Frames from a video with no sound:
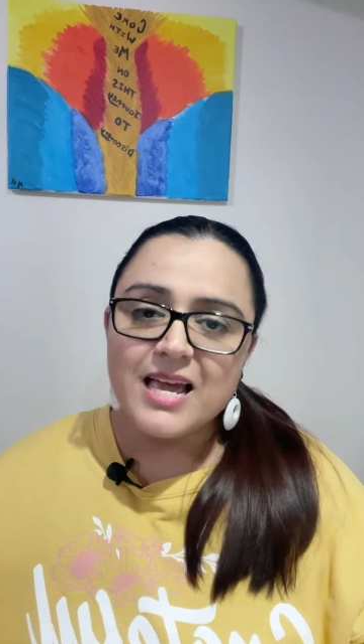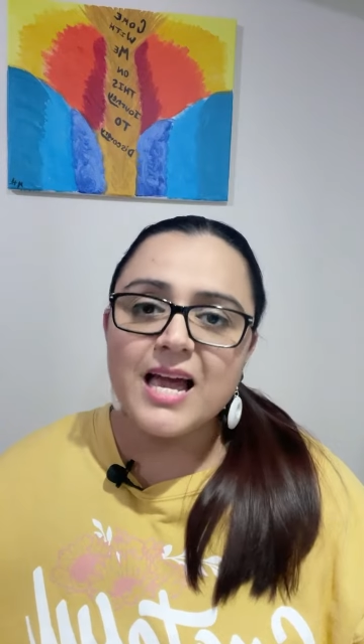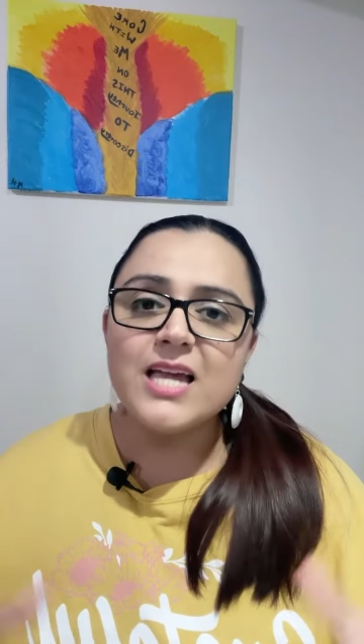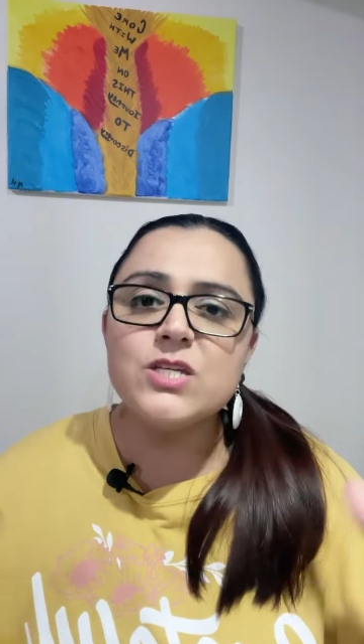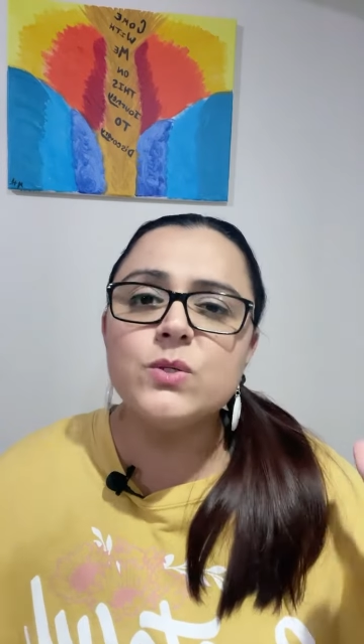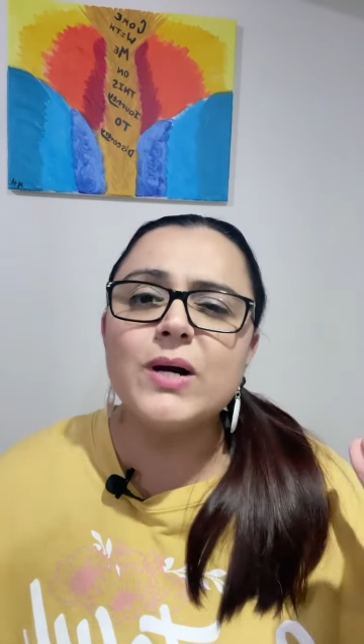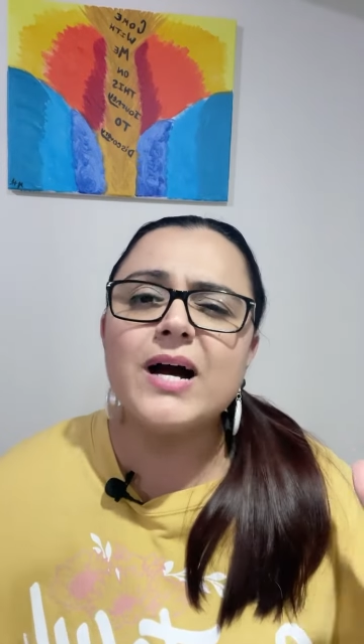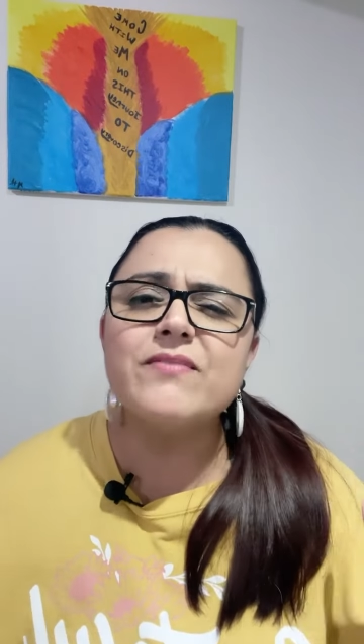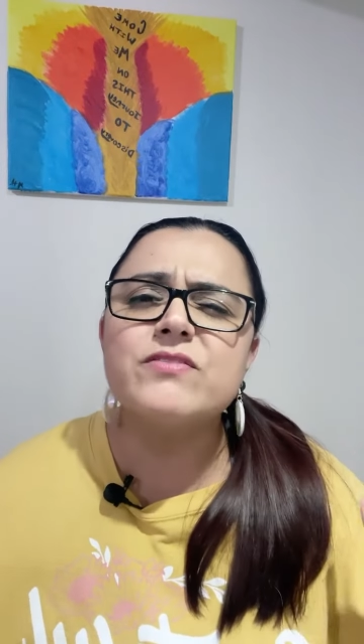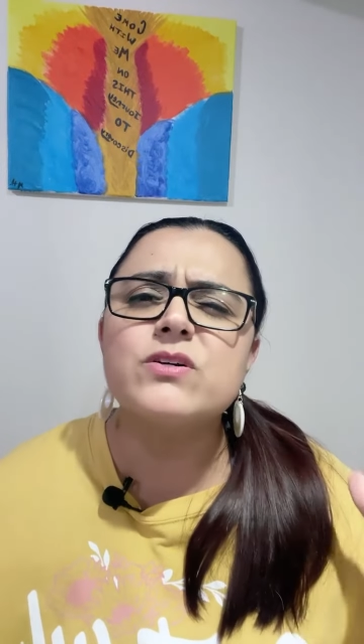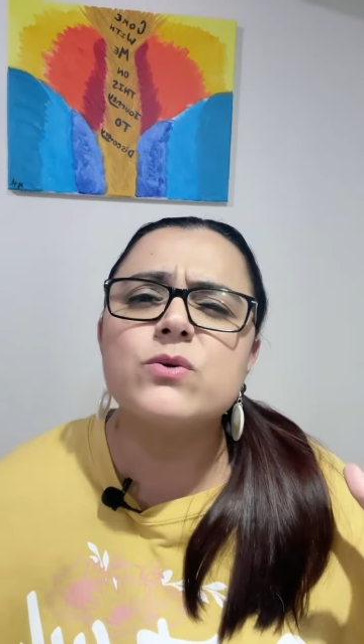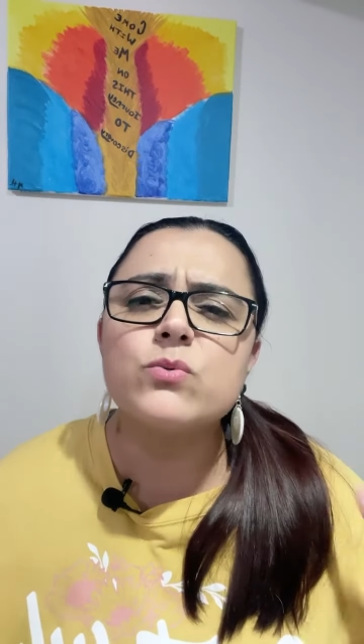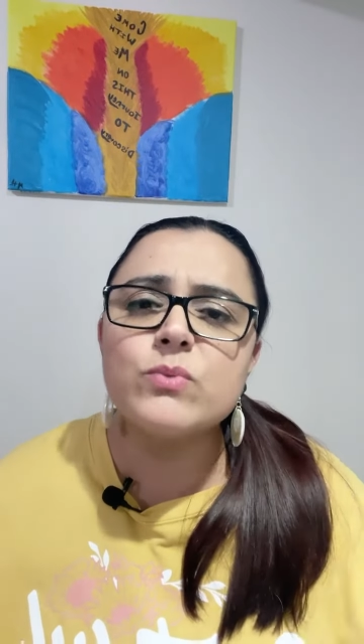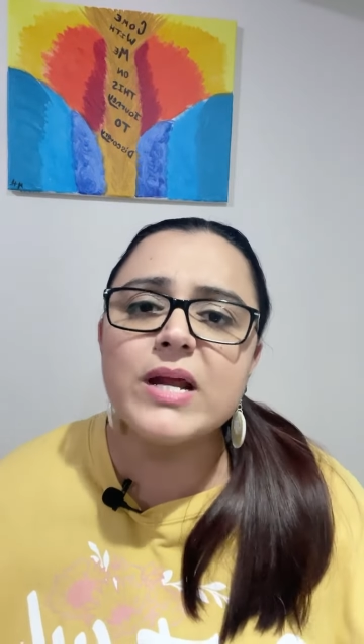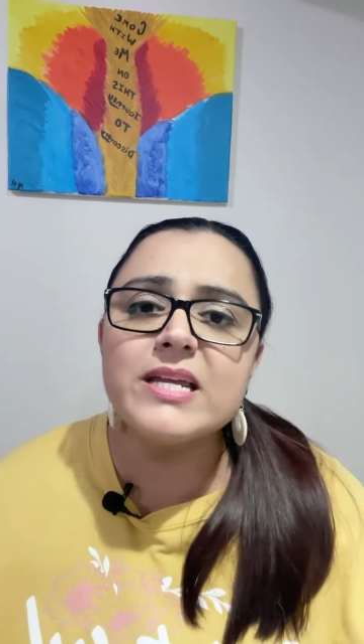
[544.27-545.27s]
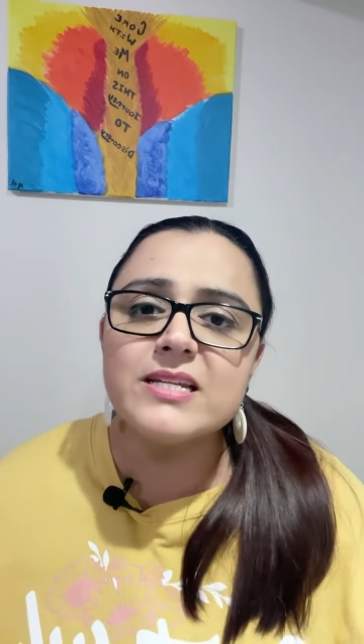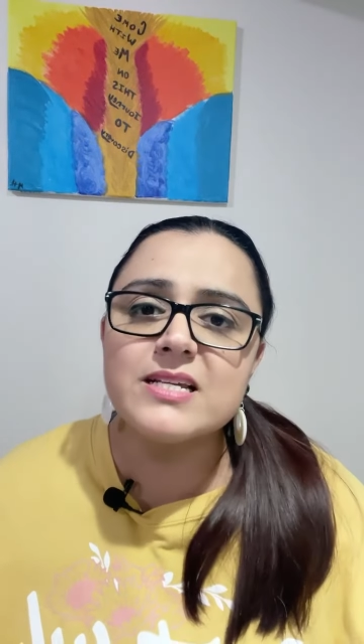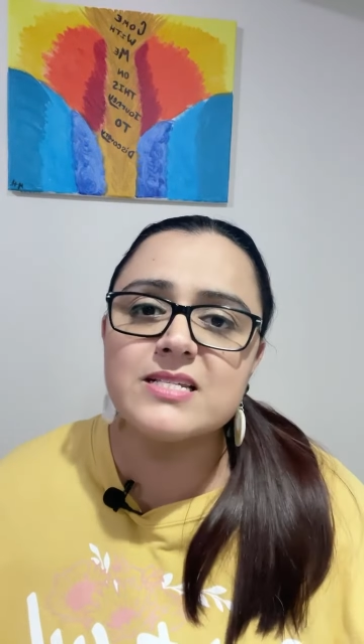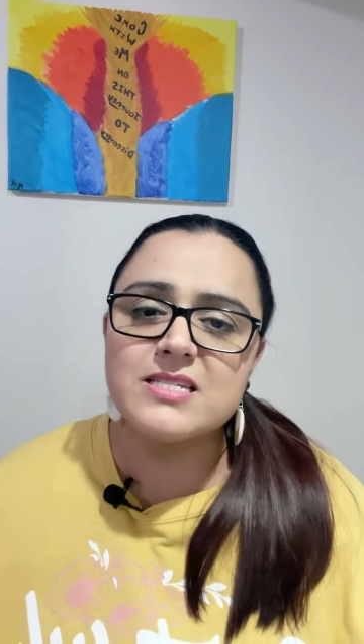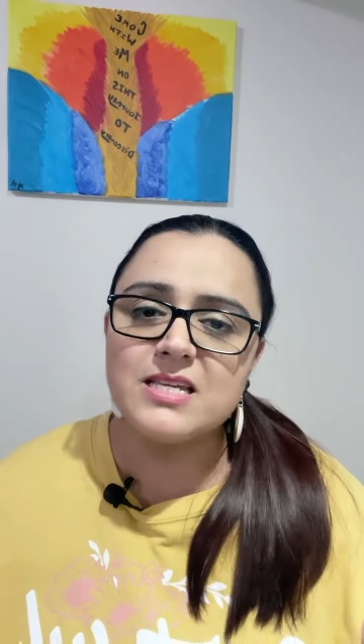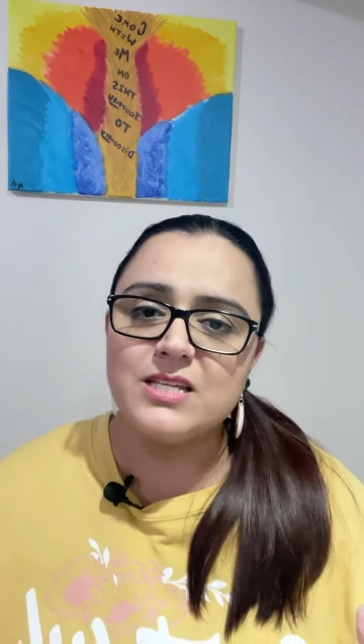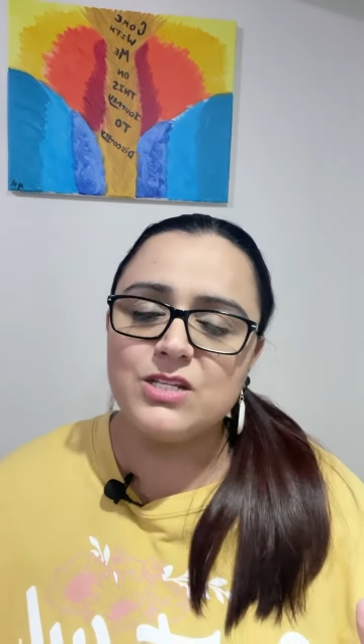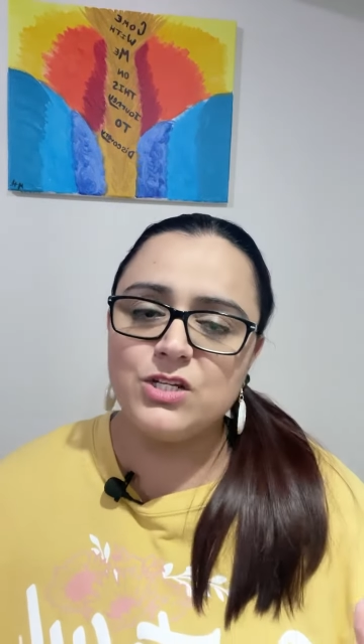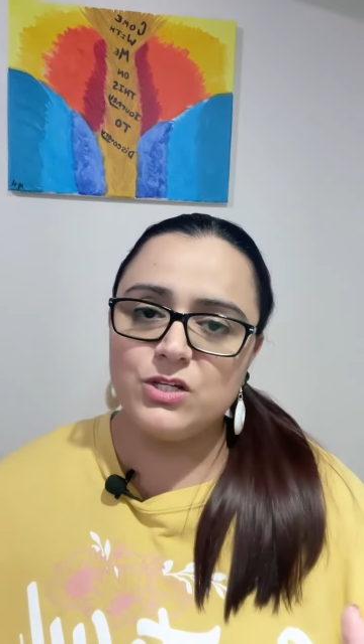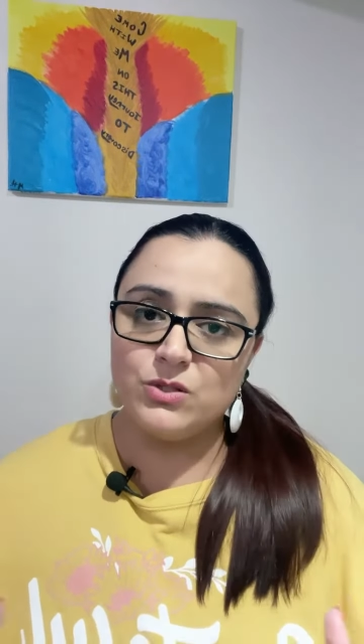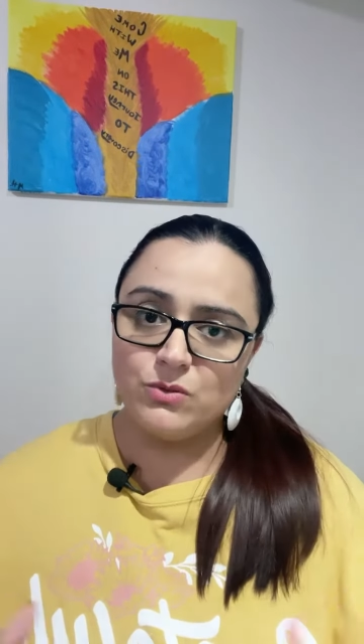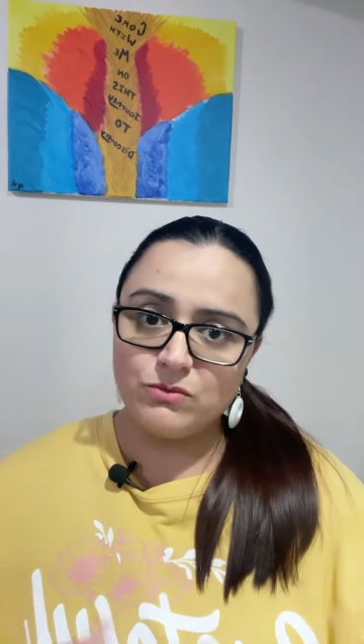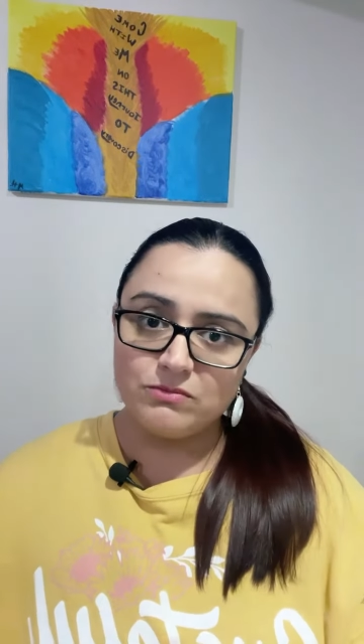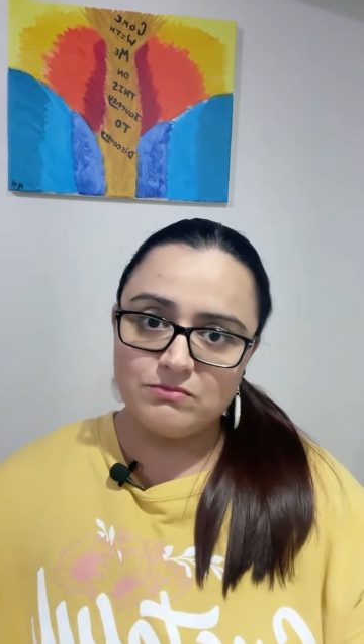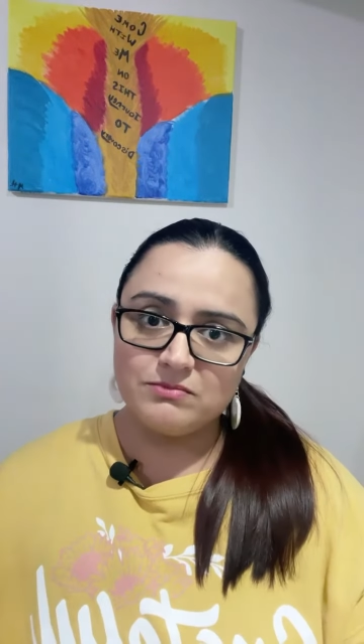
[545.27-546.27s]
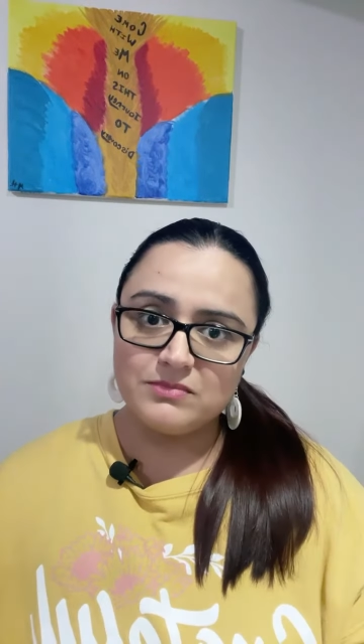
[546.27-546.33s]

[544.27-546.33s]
And you have greatness in you